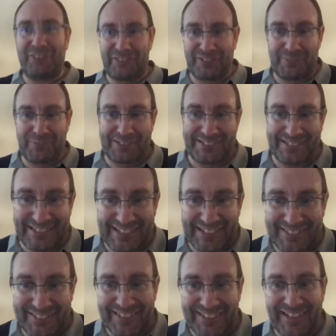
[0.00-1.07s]
so much
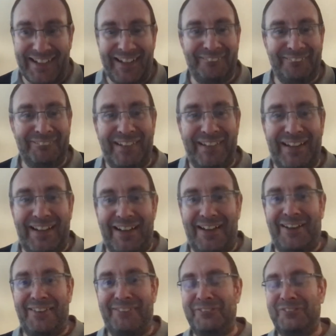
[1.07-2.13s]
indeed.
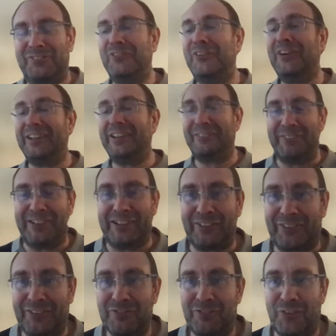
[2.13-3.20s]
I was really
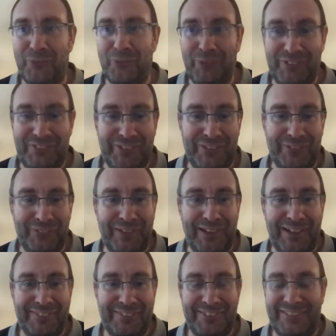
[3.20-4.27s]
looking forward
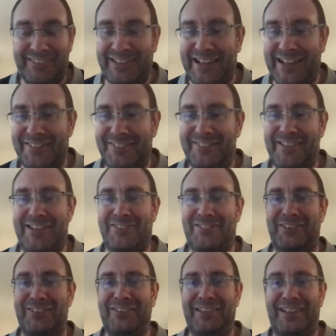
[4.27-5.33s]
to today's
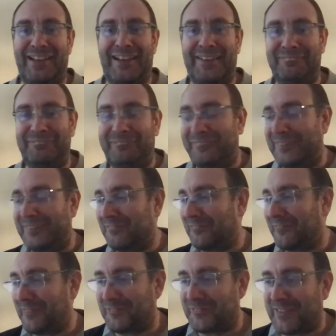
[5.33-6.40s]
session.
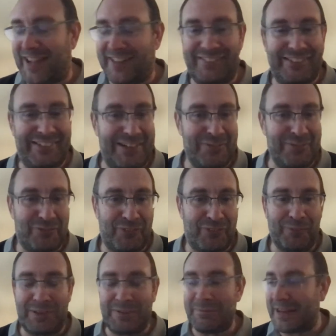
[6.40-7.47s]
We've chatted
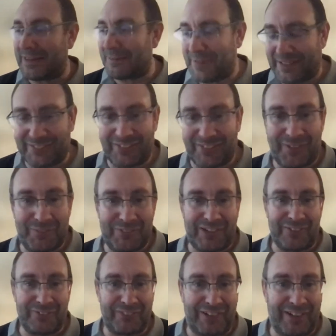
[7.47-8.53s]
informally many times
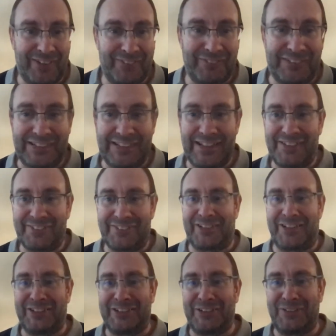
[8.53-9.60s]
over the years.
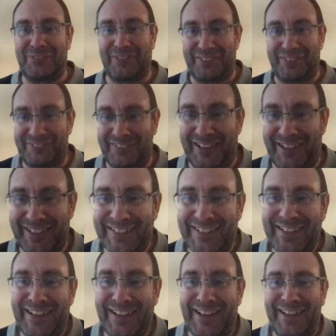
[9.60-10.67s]
I knew that
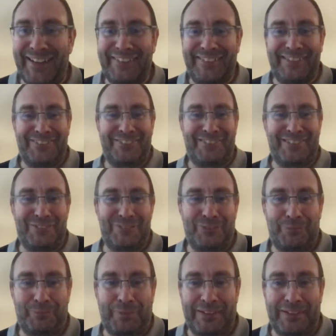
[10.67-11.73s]
this
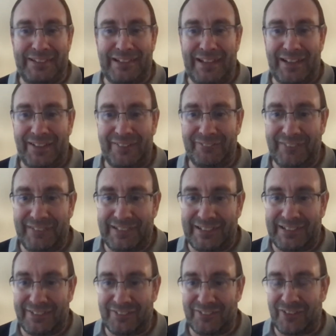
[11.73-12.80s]
would be really
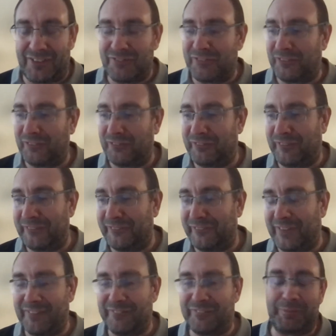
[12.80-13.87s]
insightful
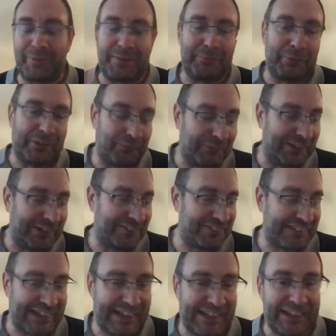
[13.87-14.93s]
for people that were
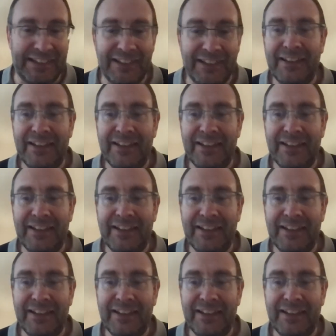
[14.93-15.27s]
listening in.